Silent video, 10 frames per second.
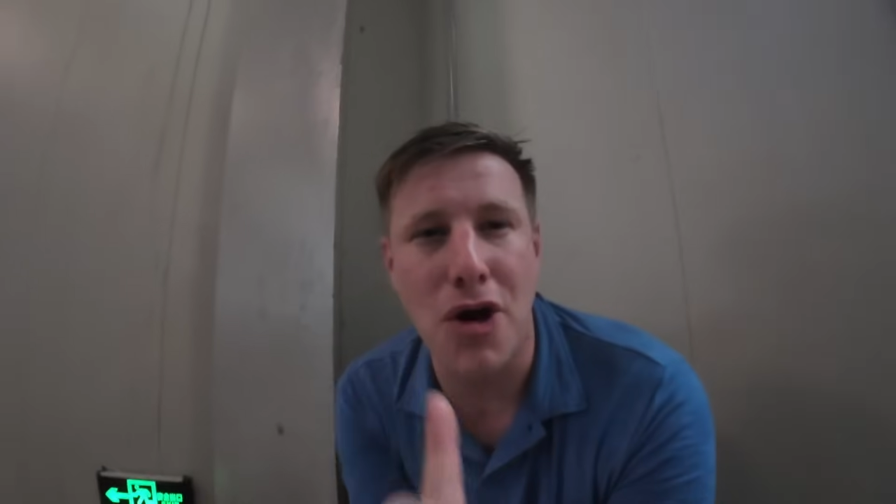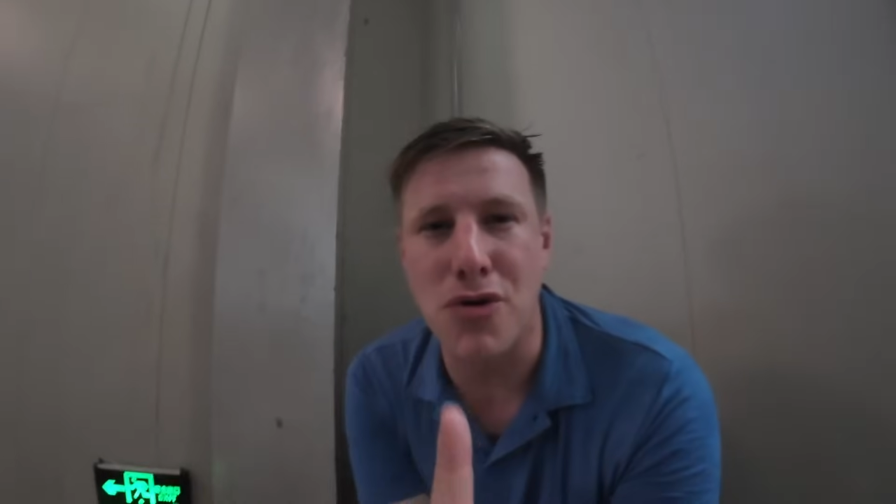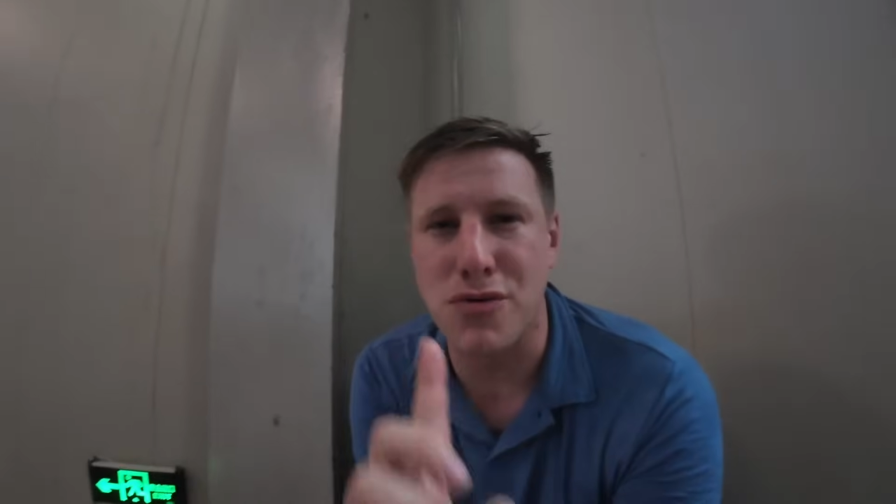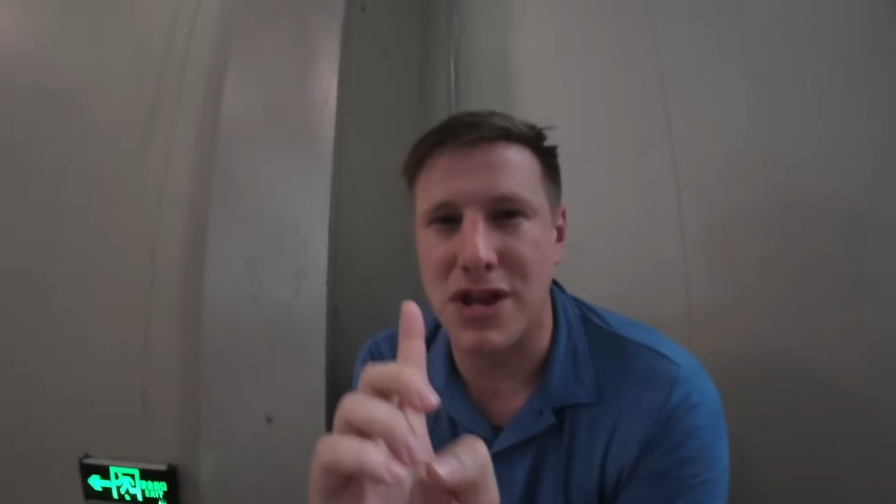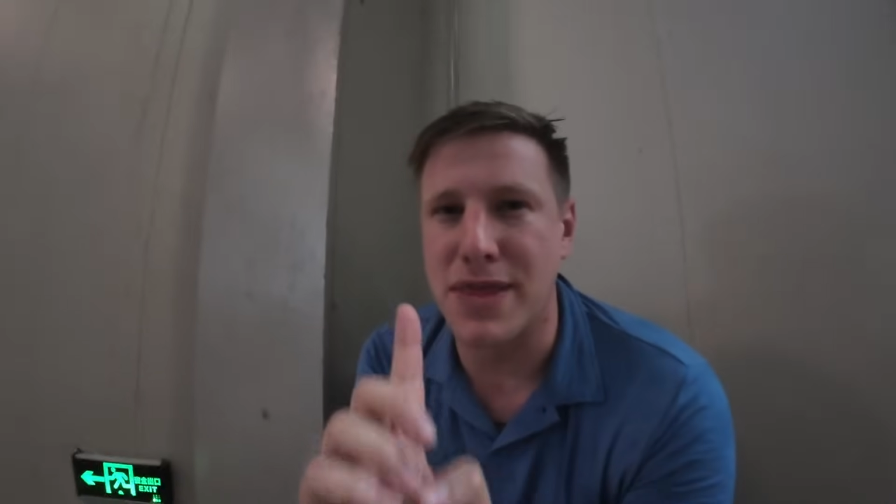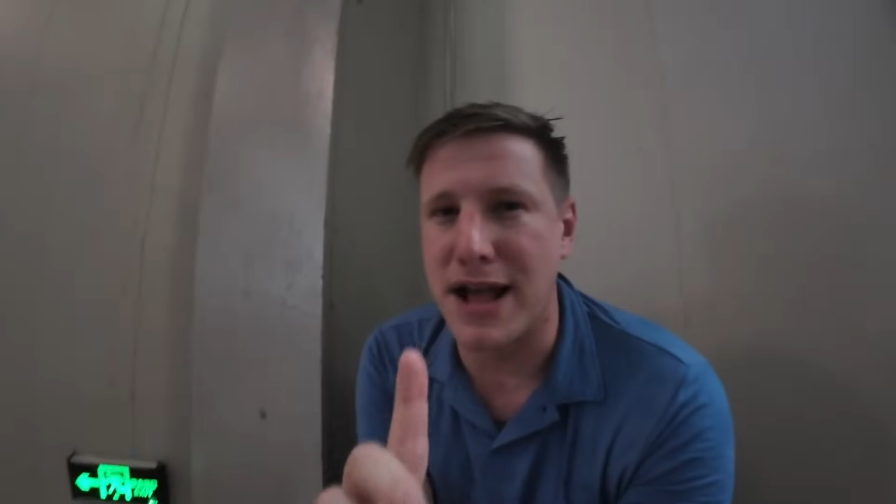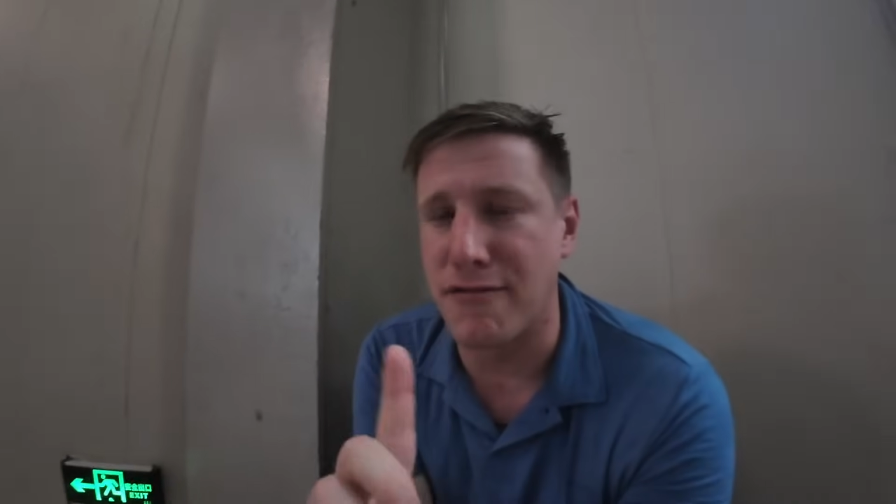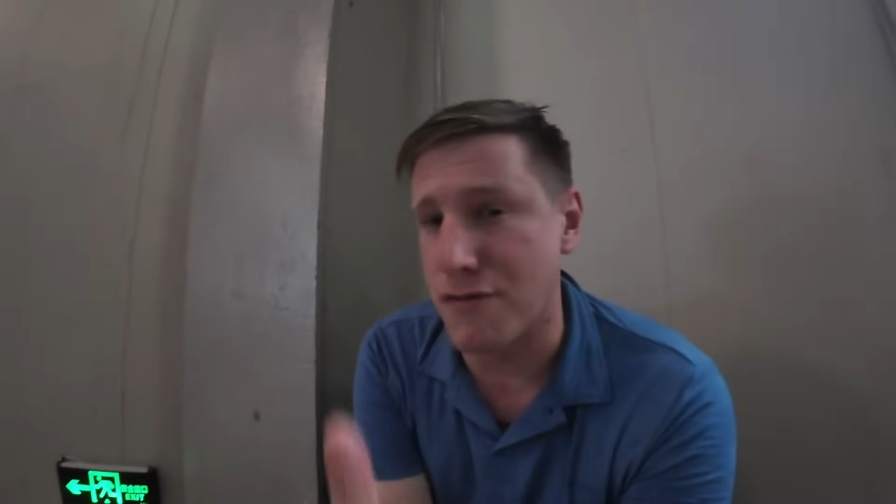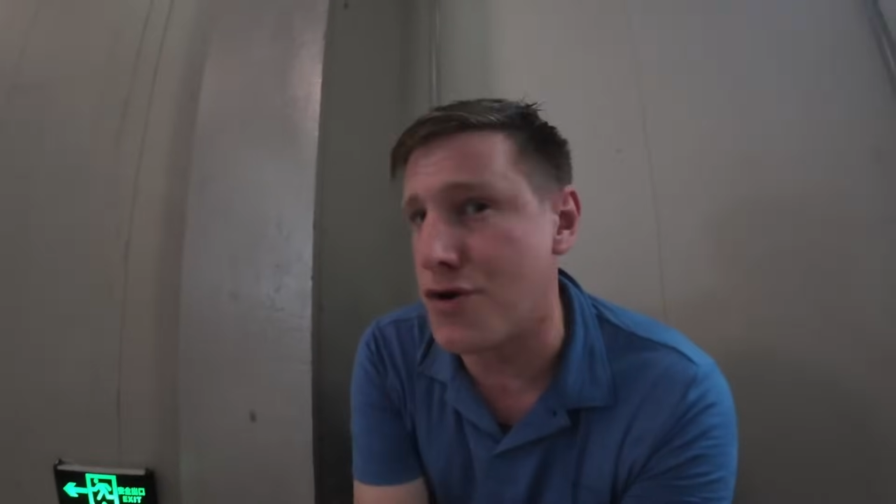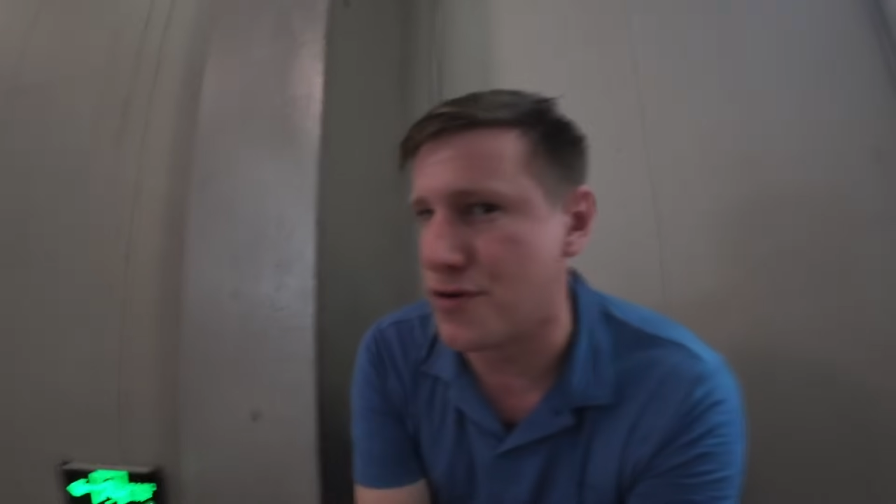own in
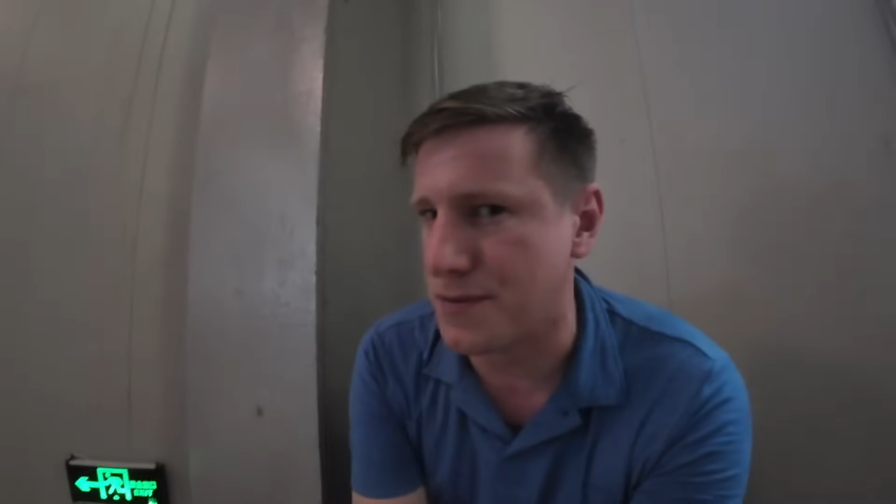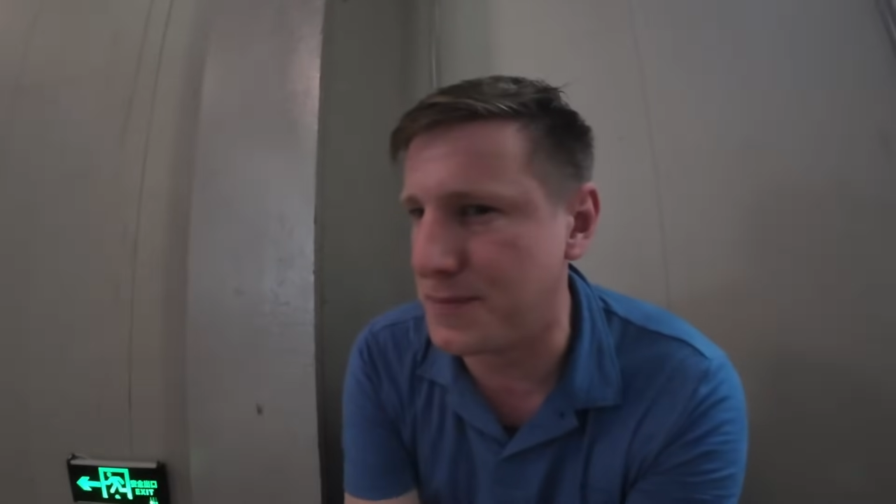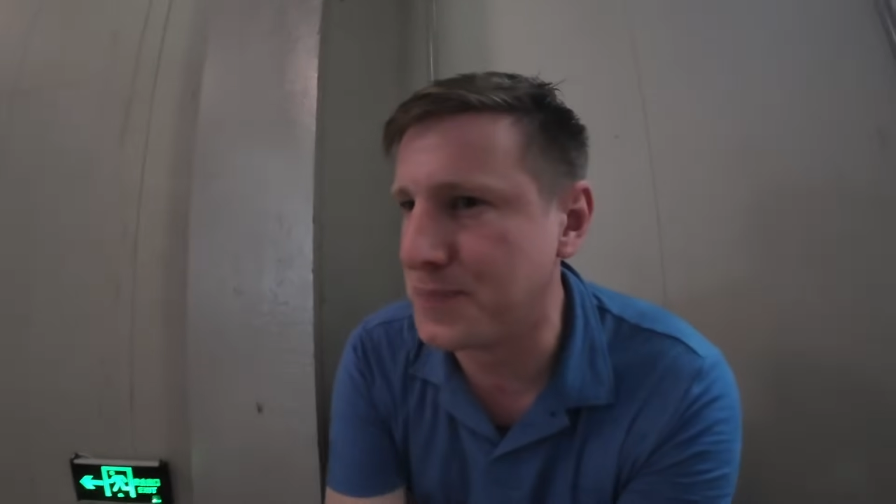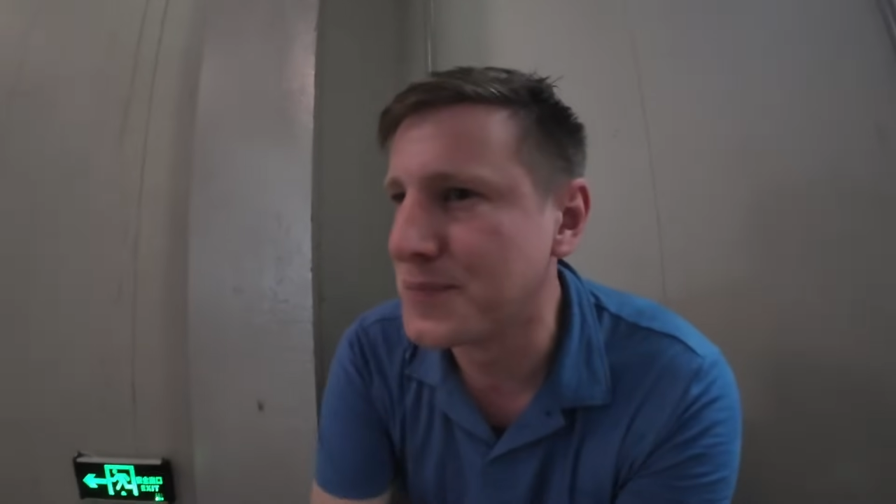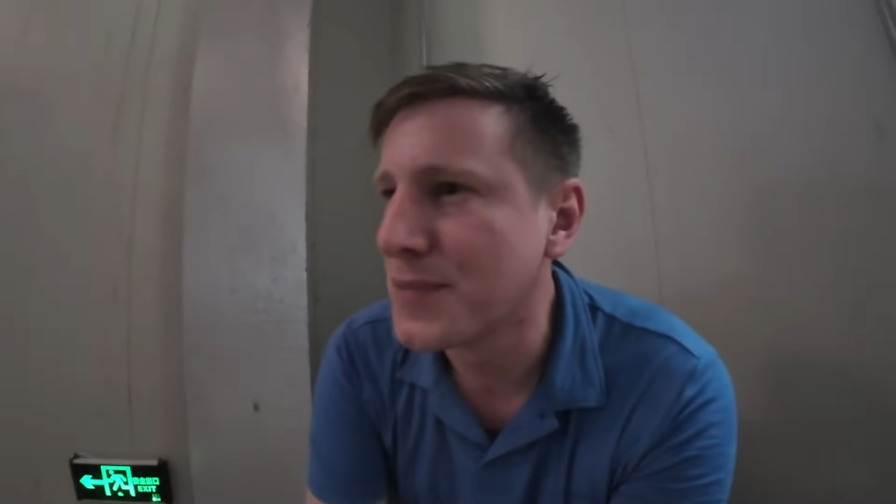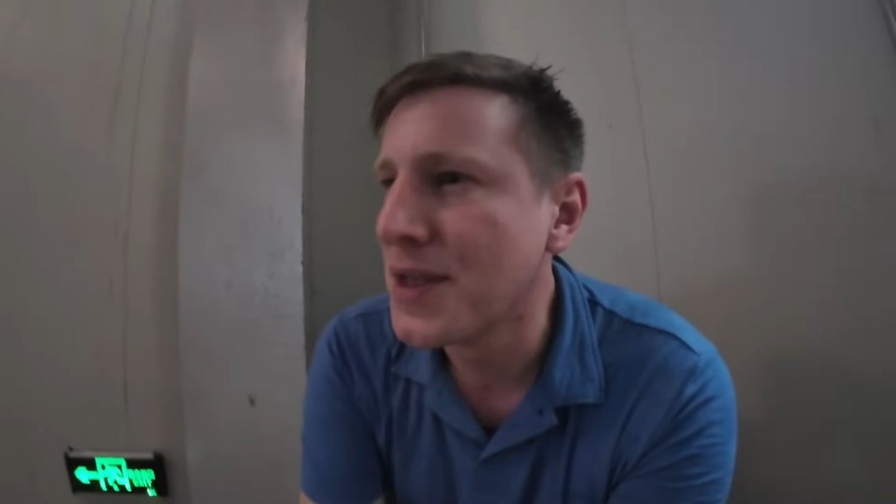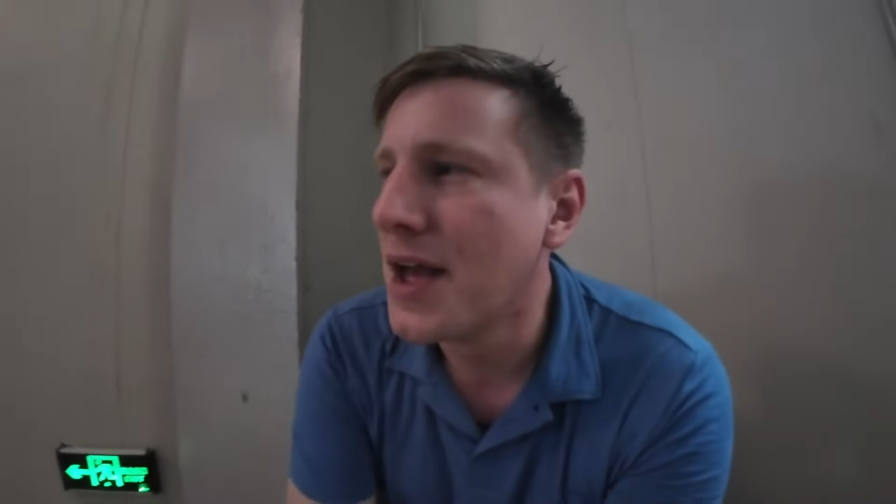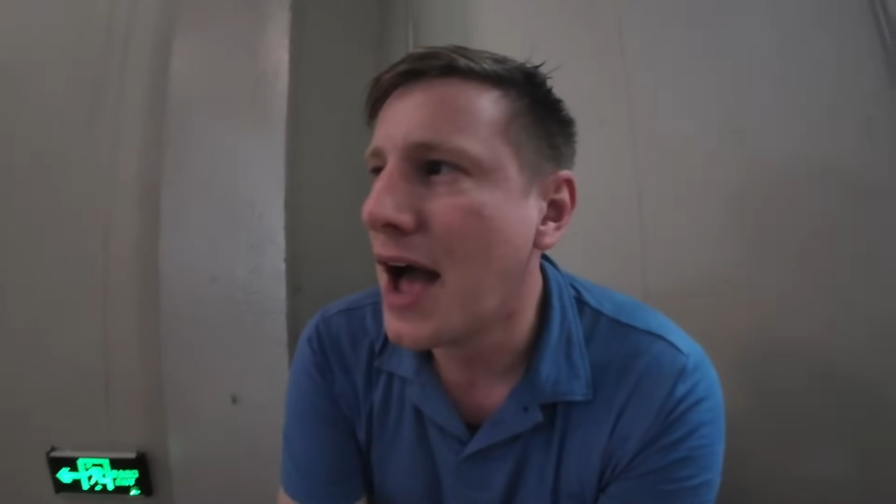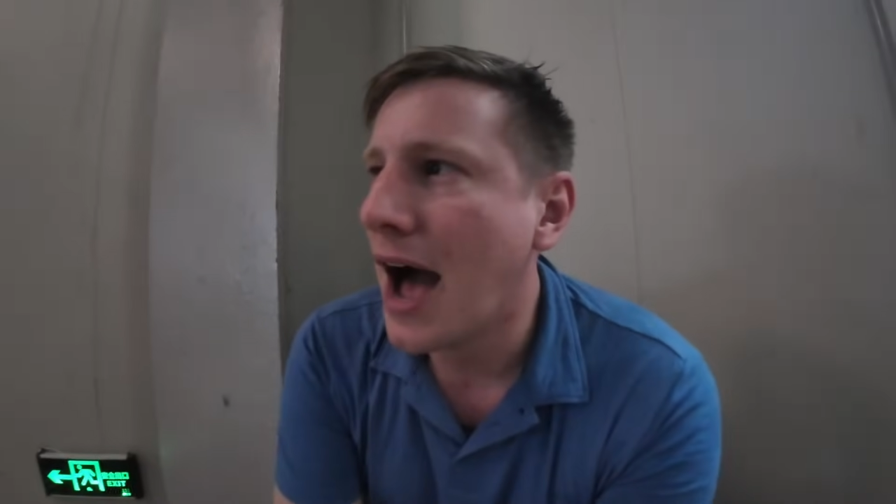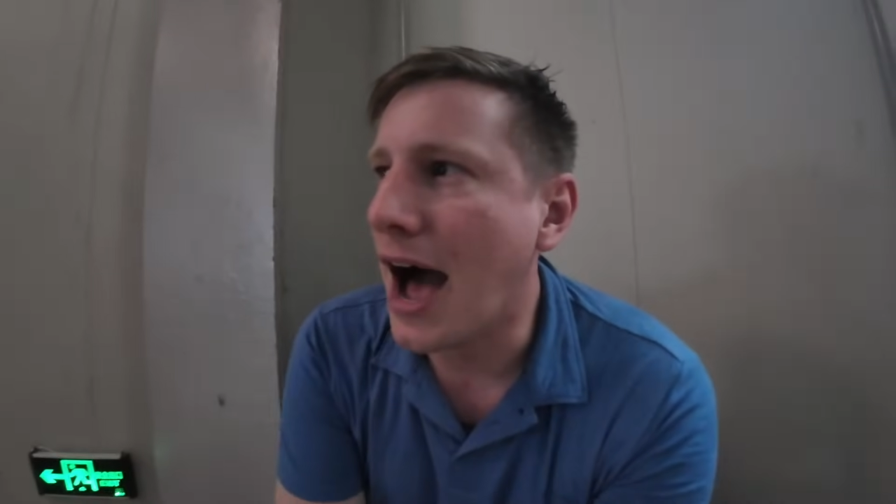that room,